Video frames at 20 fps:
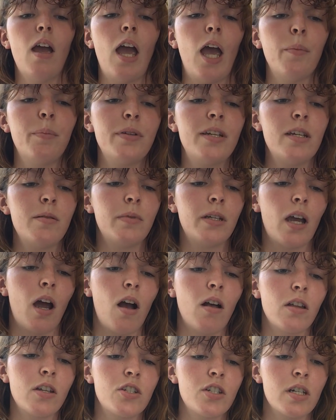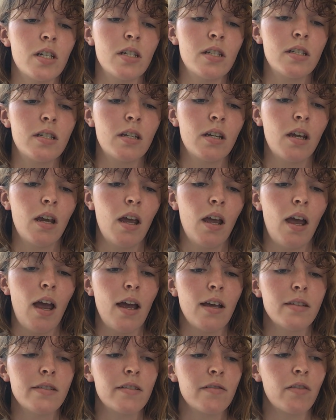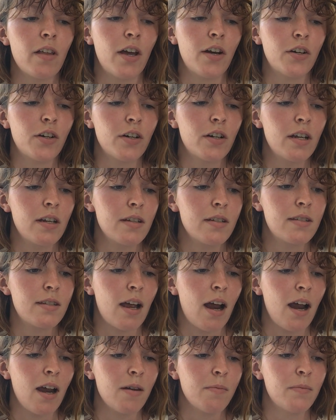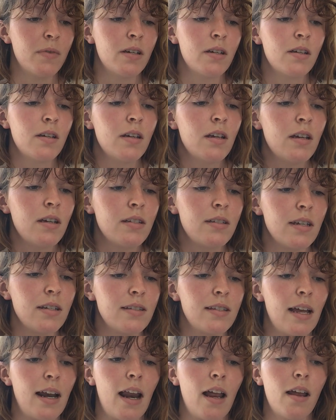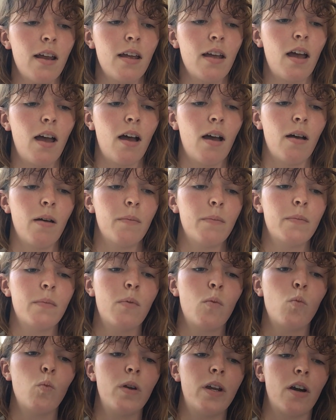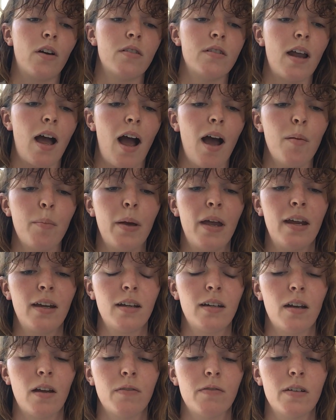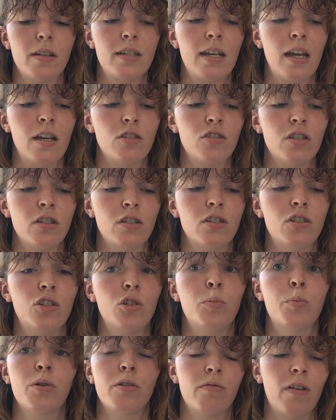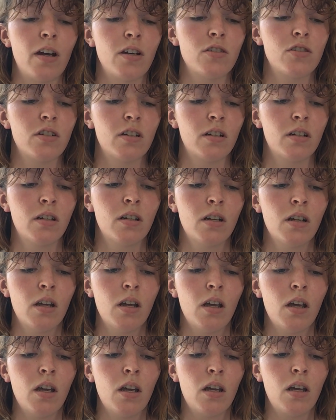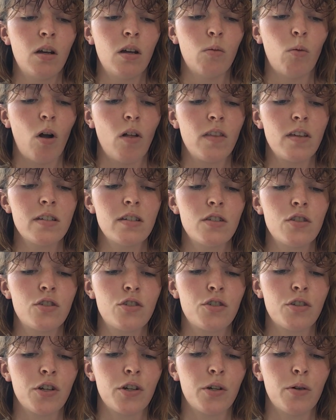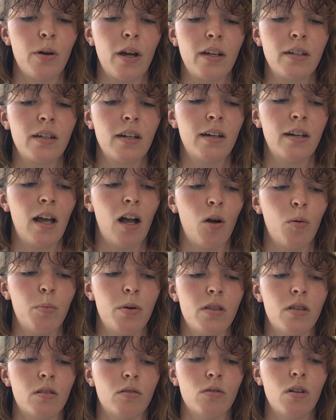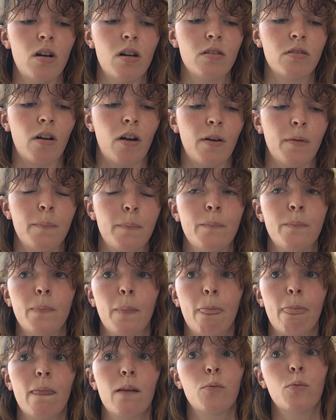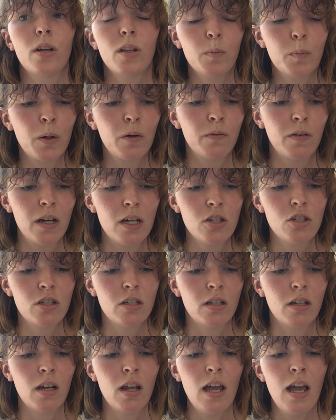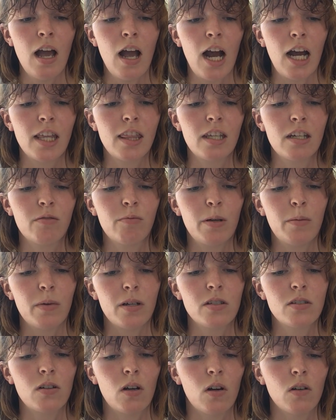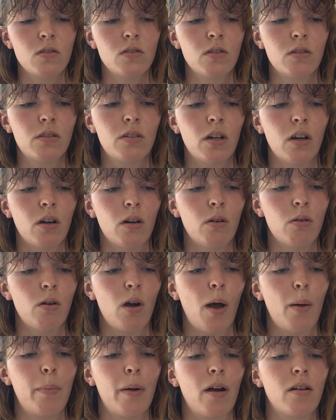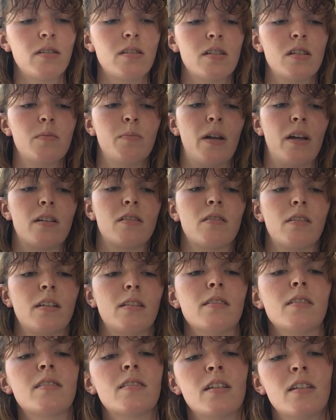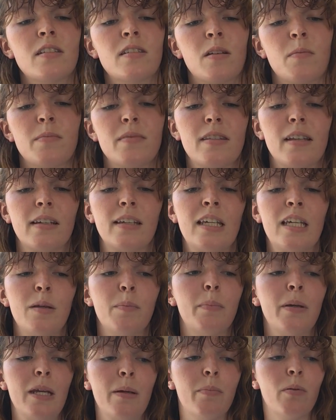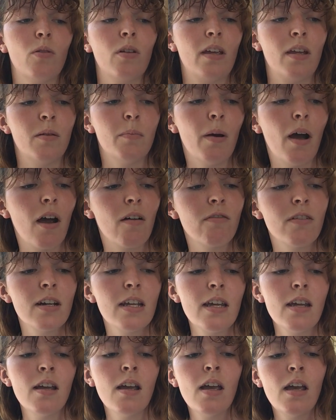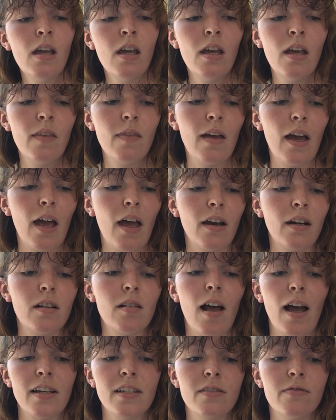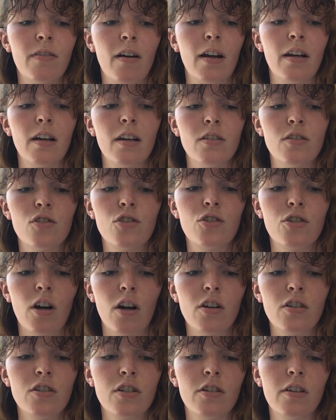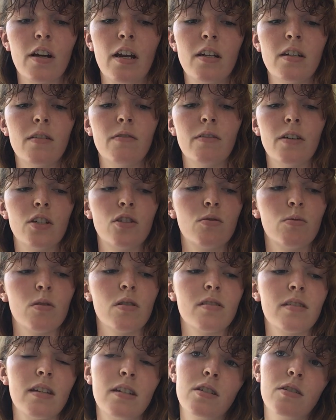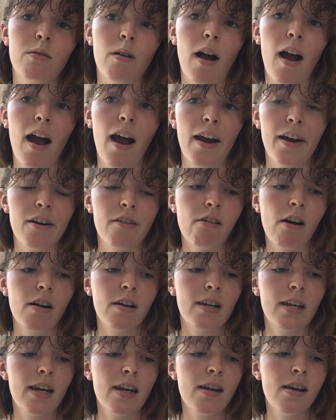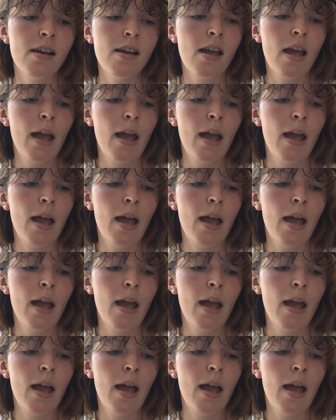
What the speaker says: Epidemiologist S. Leonard Syme says that we are not paying enough attention to prevention. While this is true and could help in the long run, with prevention, I think we must also go about dismantling the systems that keep people in poverty, that classify and structure individuals into a hierarchy.